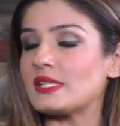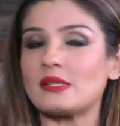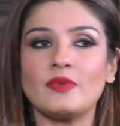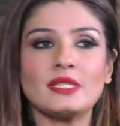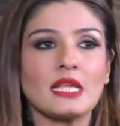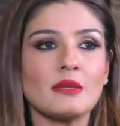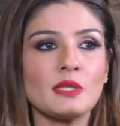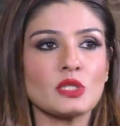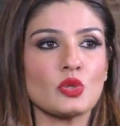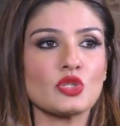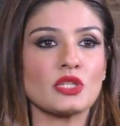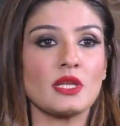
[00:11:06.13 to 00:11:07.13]
Someone sent me a
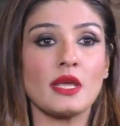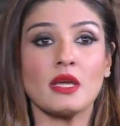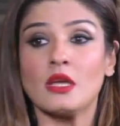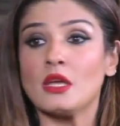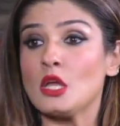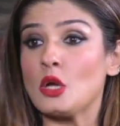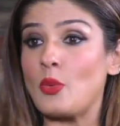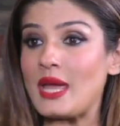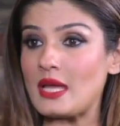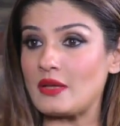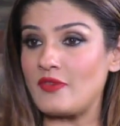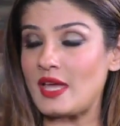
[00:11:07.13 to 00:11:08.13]
social link
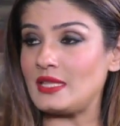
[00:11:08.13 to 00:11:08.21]
where